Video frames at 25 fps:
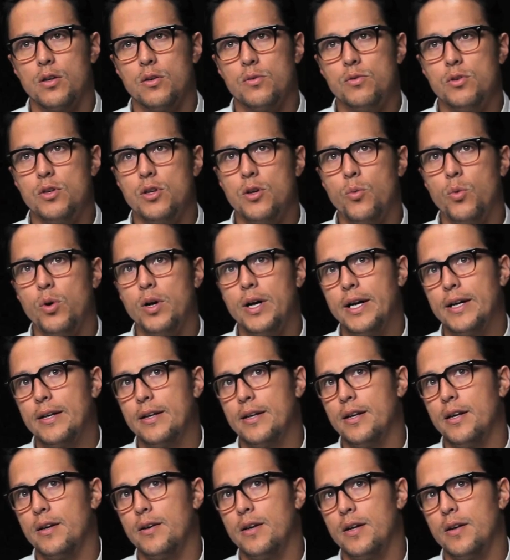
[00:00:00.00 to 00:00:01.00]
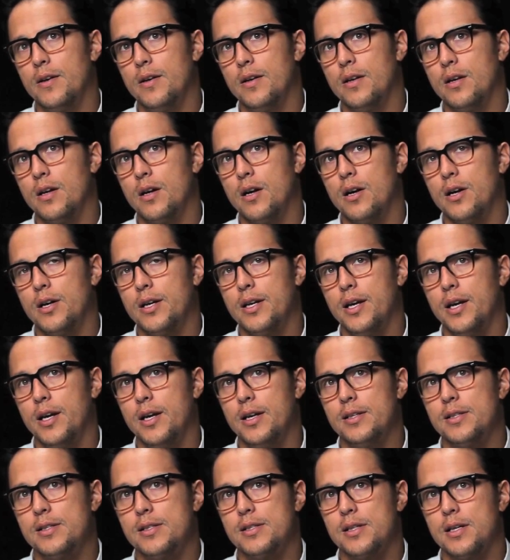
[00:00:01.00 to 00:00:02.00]
No, well, in our
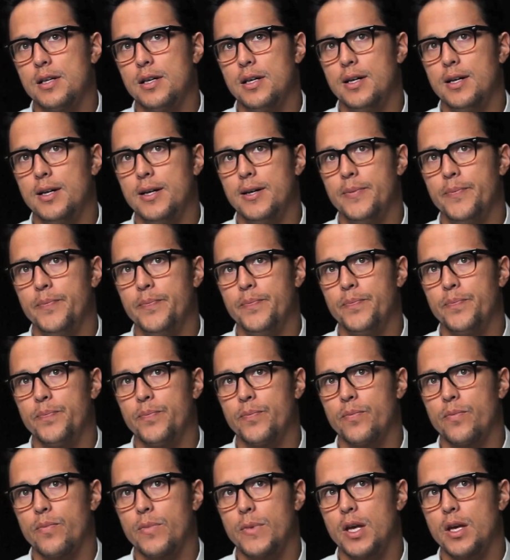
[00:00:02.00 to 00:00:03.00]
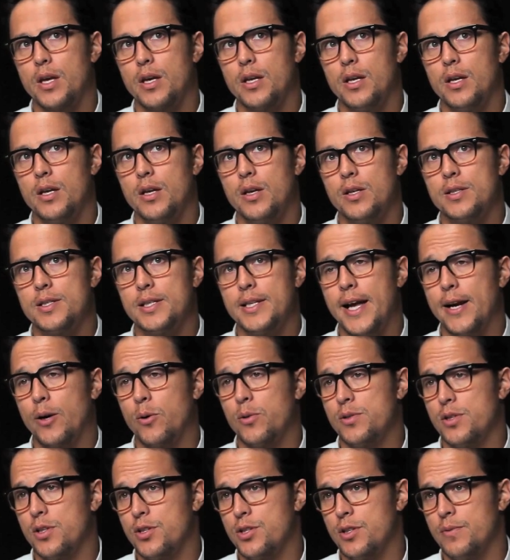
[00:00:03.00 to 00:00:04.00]
case, it's an
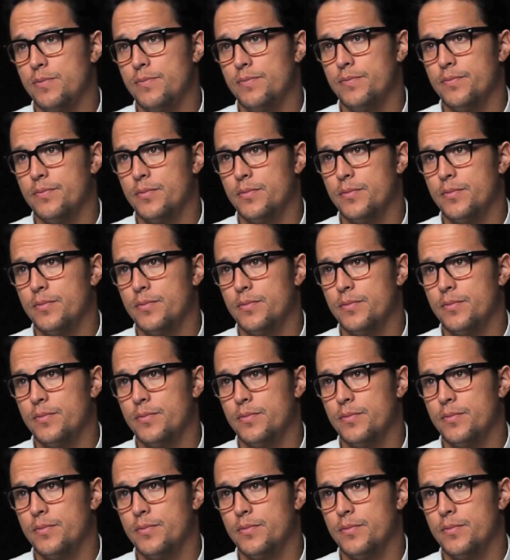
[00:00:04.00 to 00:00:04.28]
acquisition.